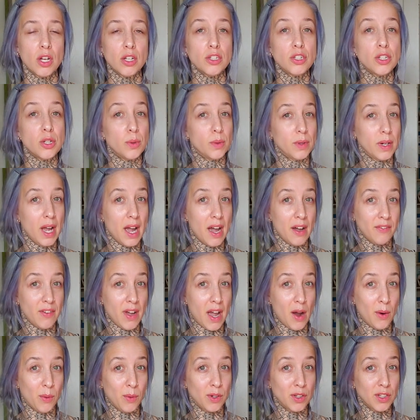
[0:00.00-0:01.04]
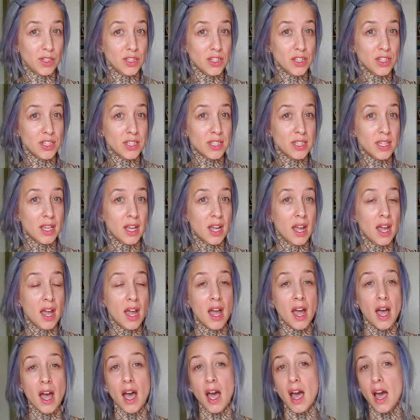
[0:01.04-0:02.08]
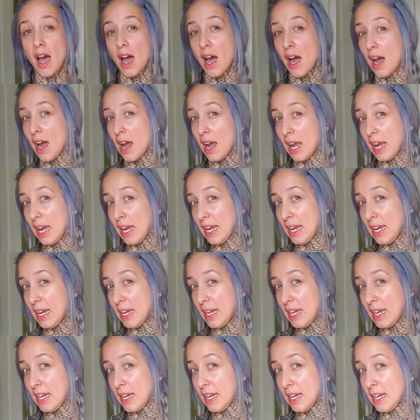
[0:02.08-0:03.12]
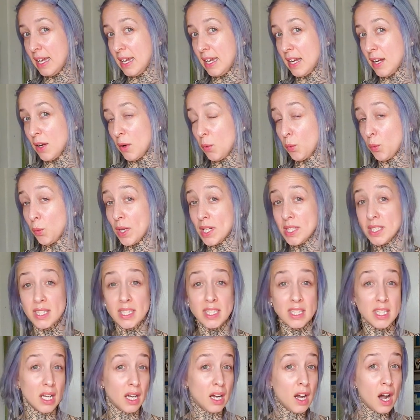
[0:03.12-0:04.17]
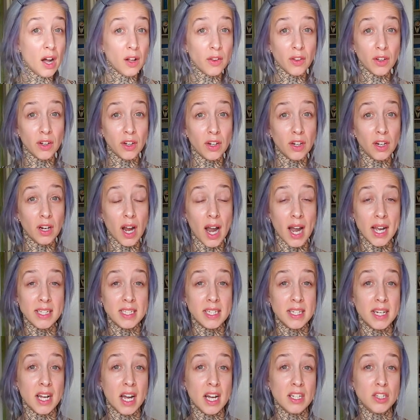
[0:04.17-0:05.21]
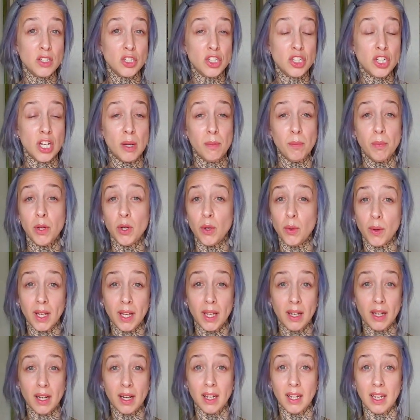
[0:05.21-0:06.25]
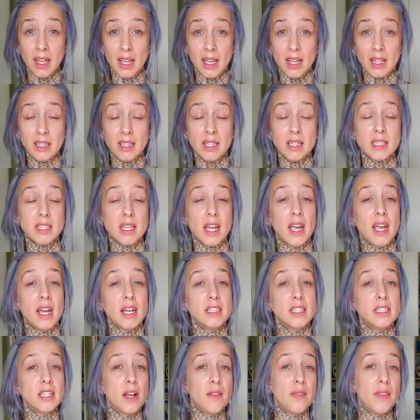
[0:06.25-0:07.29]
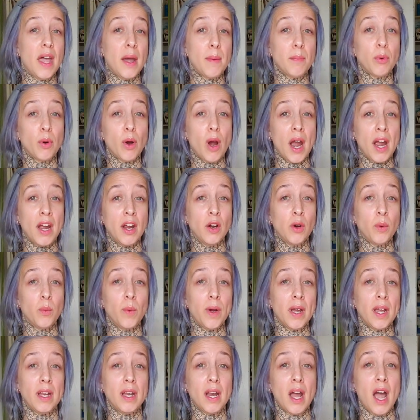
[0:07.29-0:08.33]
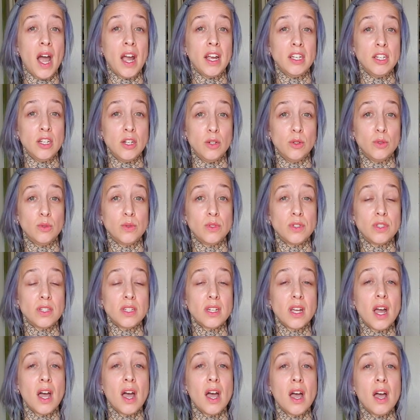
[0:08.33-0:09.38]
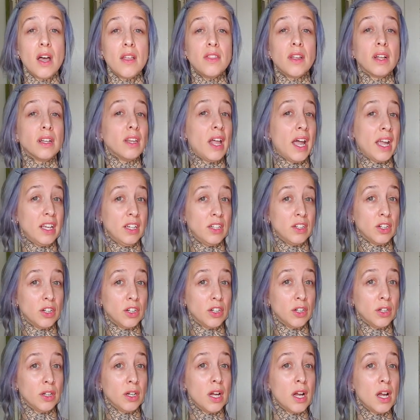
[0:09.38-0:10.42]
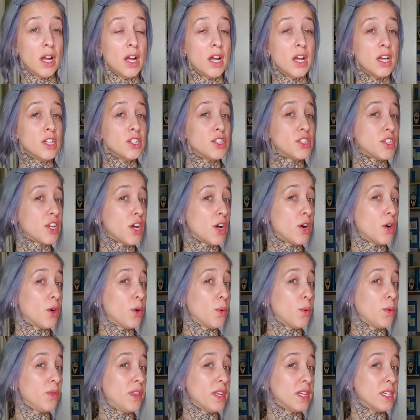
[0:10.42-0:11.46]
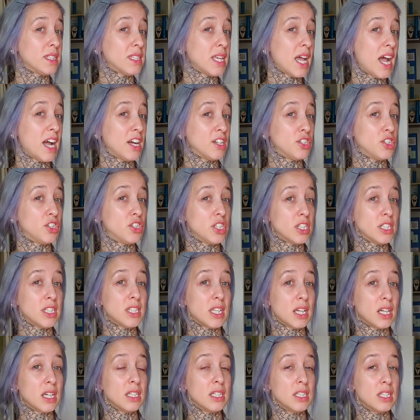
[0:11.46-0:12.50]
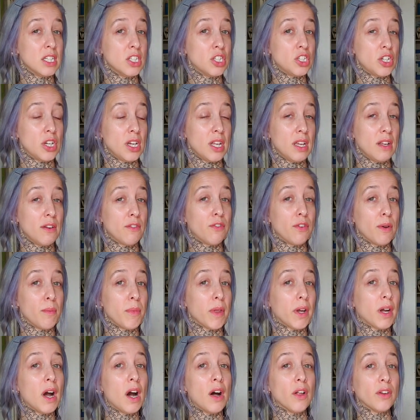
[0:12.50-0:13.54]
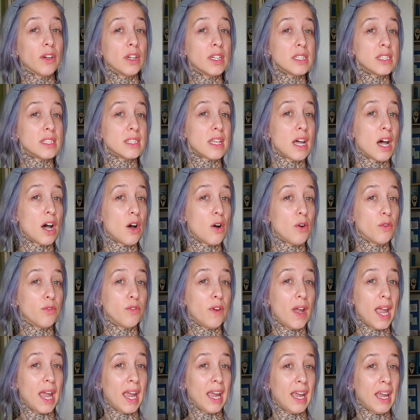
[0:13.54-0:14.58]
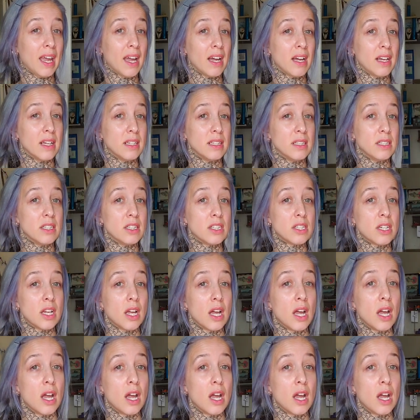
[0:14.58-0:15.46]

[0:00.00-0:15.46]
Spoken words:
2.5 hours. I rinsed the color. I did not shampoo it again because I had done that prior when I used the lightener. So this has just the conditioning from the color itself and